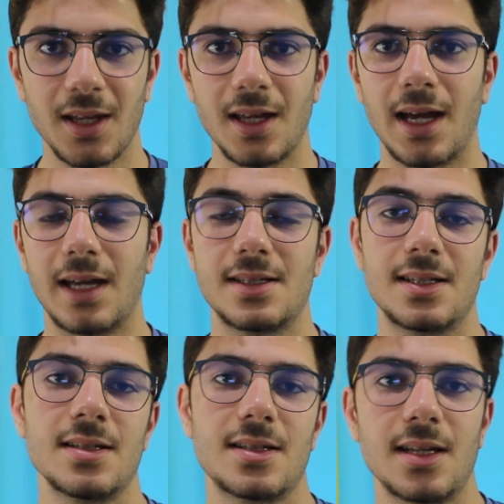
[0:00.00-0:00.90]
And
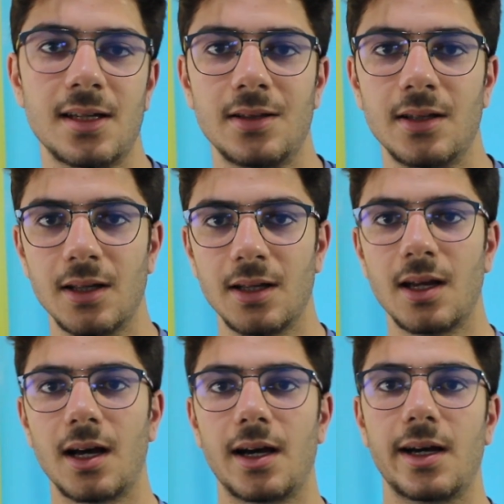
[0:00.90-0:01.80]
since then,
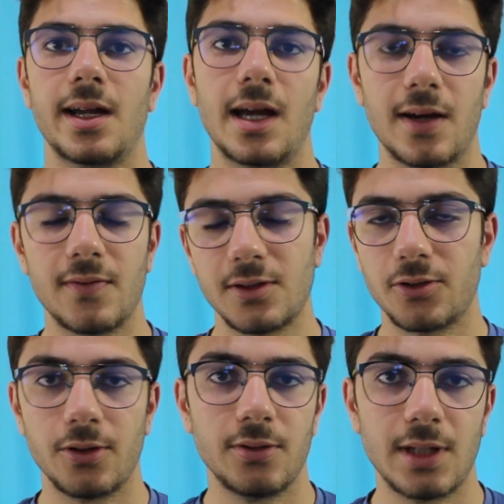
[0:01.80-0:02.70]
I haven't
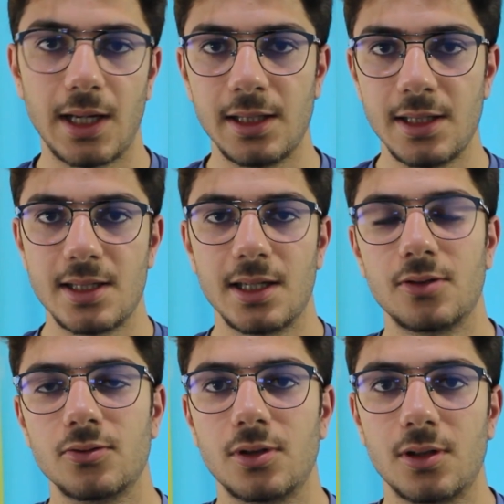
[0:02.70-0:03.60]
earned any single
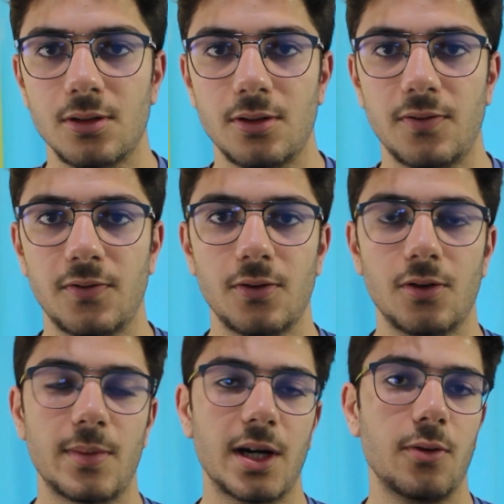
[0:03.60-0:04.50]
dollar for
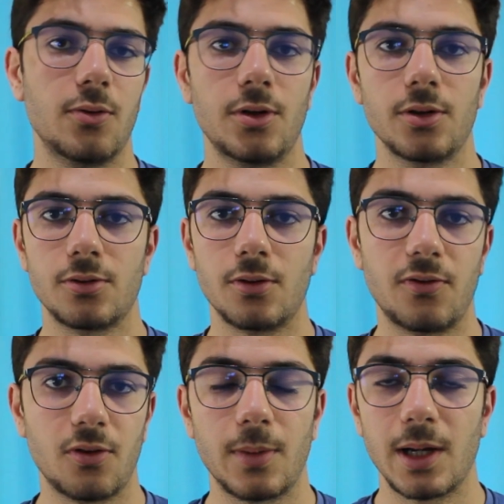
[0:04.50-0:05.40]
my work or for
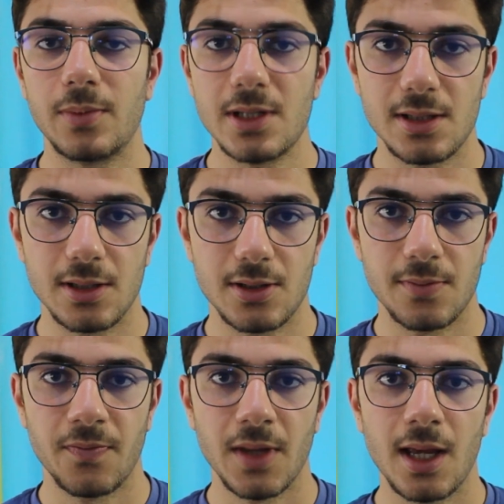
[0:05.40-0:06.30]
my business.
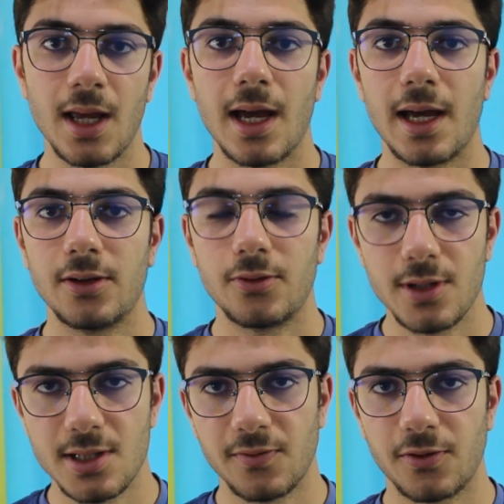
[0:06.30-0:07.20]
And the
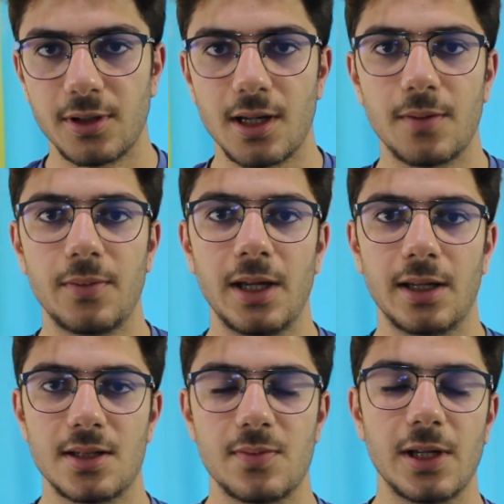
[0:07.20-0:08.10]
reason for that being
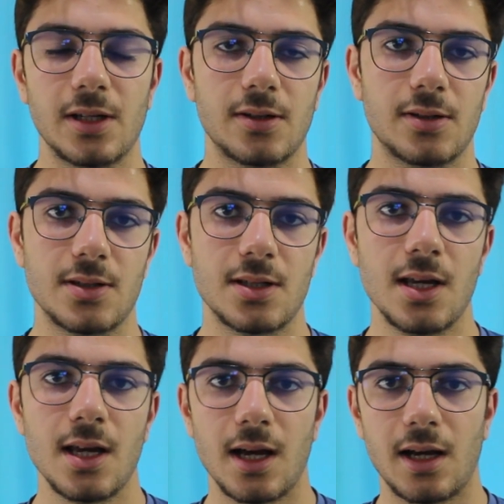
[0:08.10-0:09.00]
is because
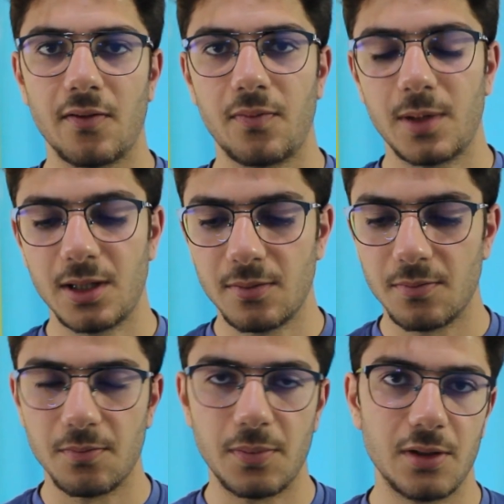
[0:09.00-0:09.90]
I've been
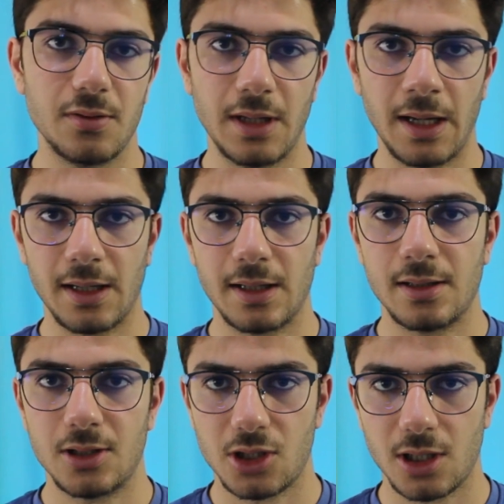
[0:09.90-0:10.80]
building in the
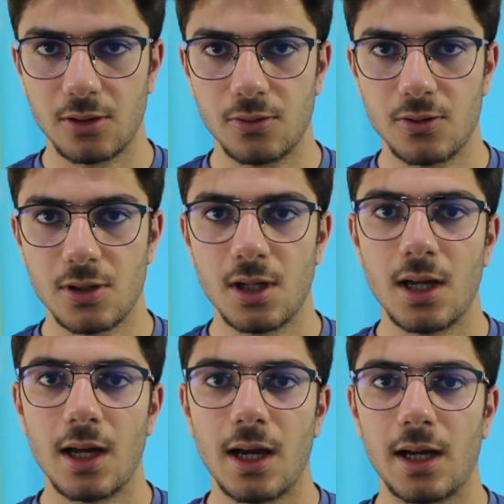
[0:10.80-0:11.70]
shadows.
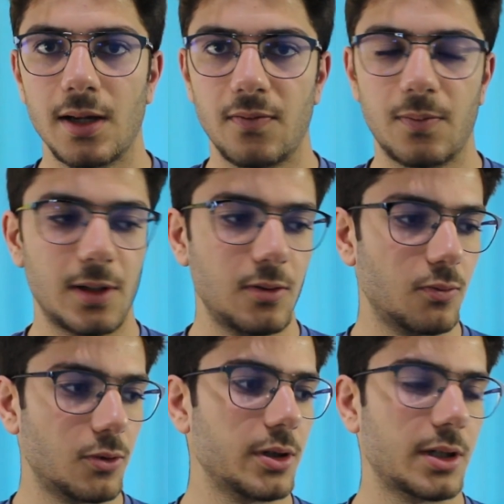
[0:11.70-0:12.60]
I've been
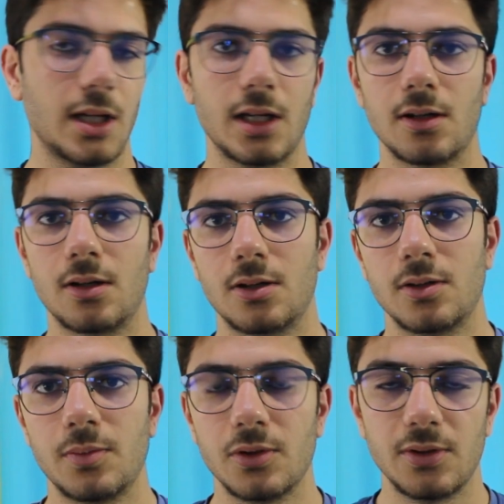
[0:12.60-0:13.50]
working on
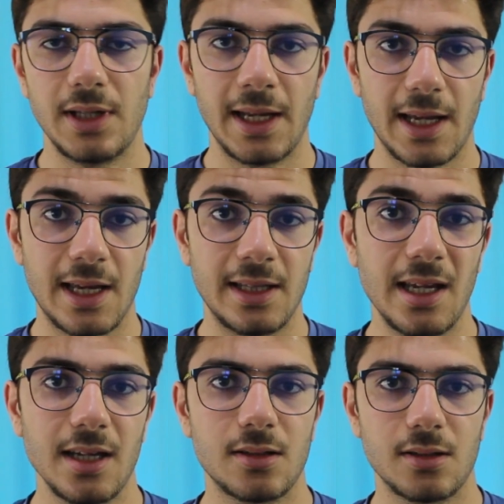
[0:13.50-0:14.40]
building an
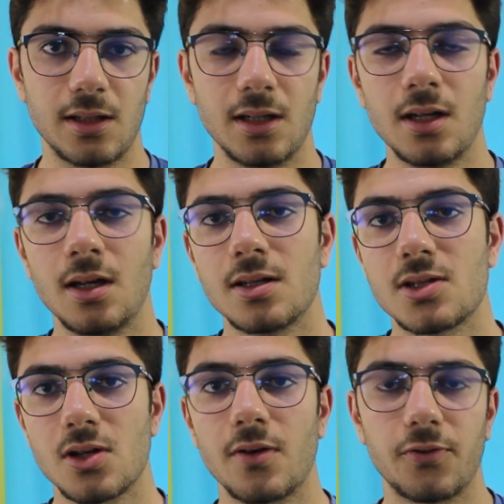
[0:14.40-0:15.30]
AI
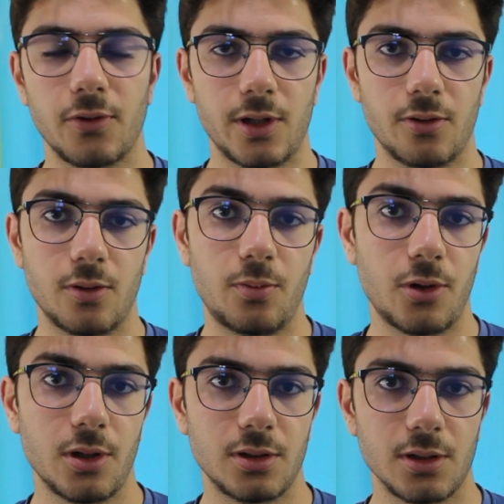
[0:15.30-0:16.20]
software or
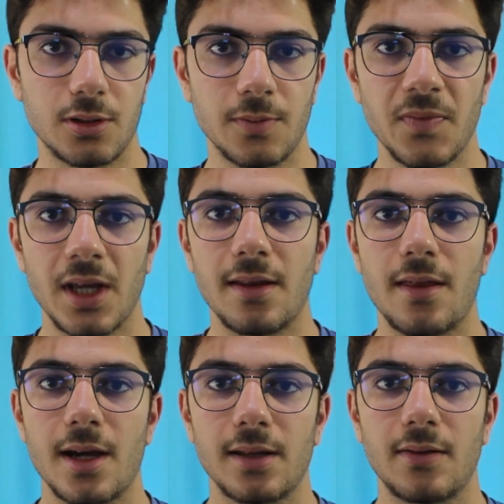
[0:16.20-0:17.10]
product
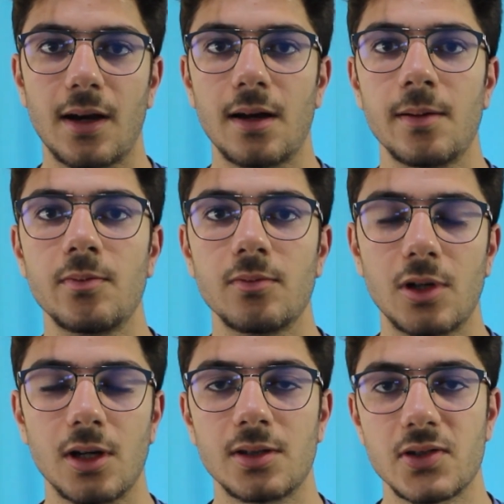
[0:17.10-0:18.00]
that I'm
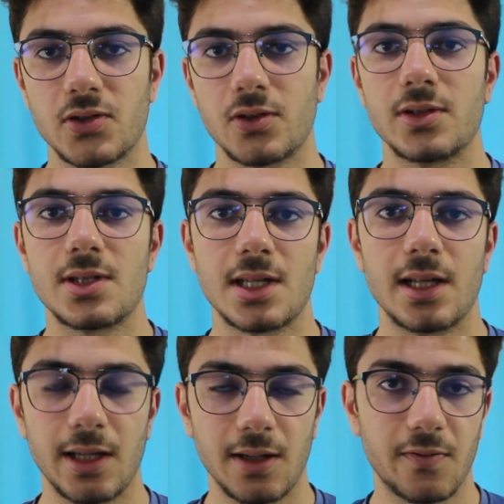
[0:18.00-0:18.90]
gonna start
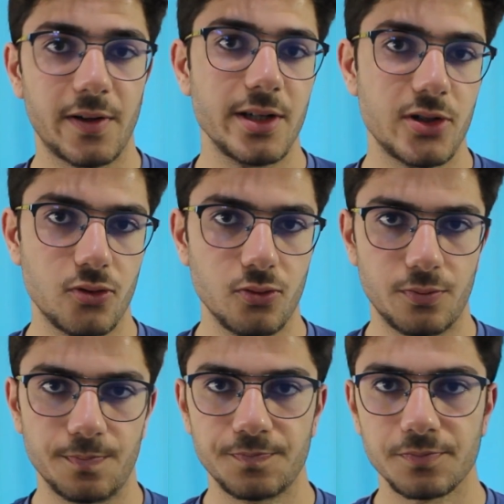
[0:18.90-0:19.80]
selling very soon.
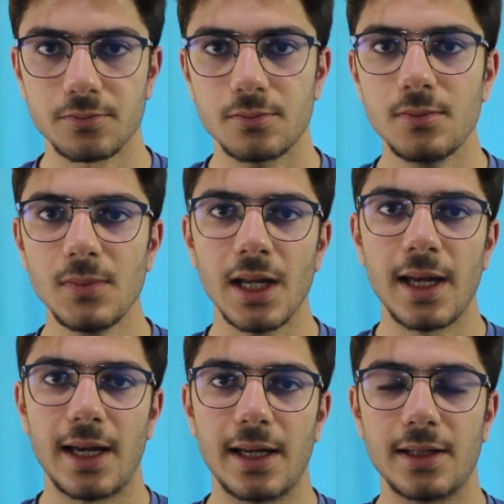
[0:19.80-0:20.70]

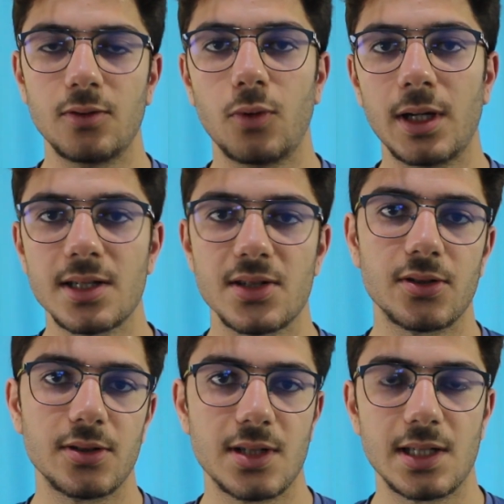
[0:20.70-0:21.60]
And when I
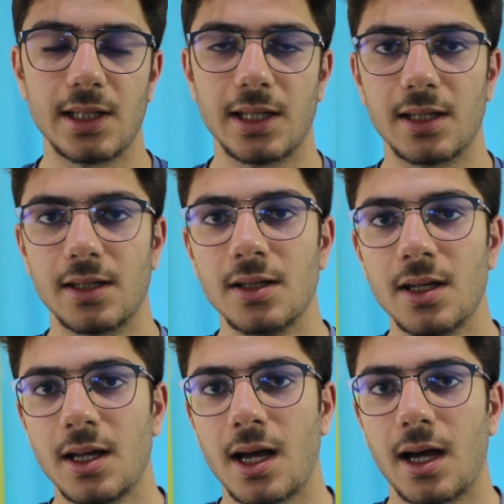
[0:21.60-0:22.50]
start selling it,
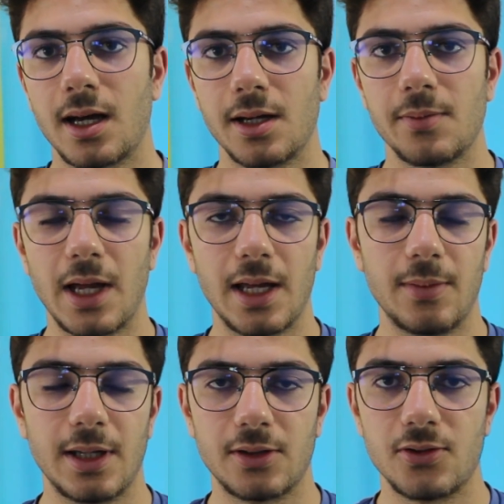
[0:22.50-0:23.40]
I'm
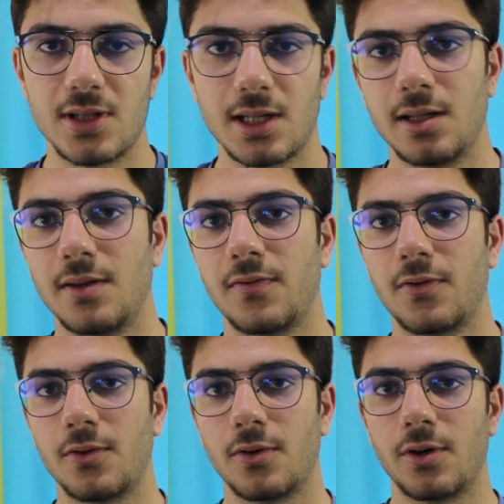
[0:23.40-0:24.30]
aiming to sell it
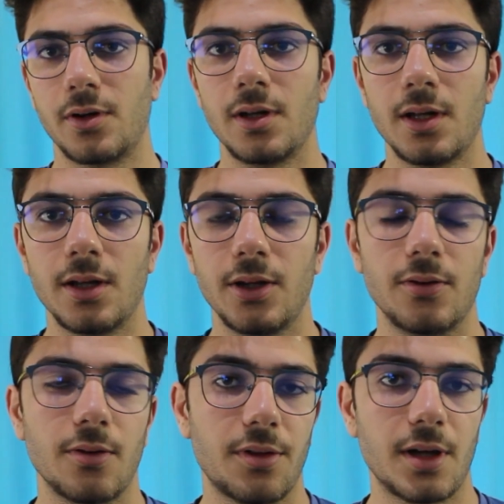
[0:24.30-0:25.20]
for,
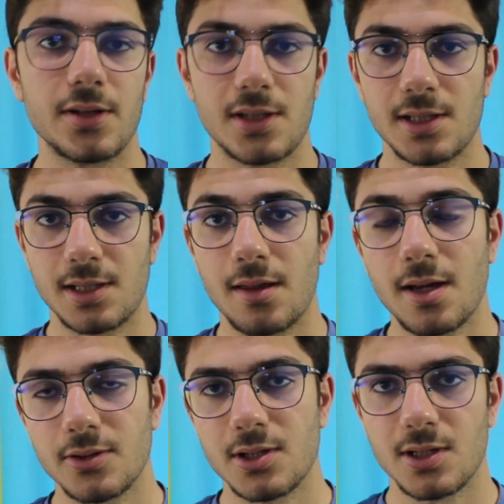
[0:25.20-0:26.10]
thousands and
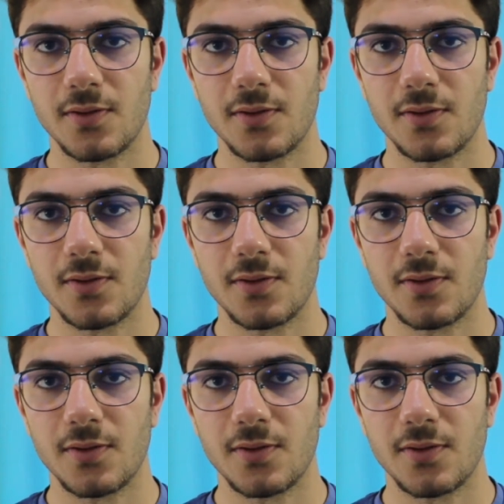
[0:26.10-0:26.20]
thousands of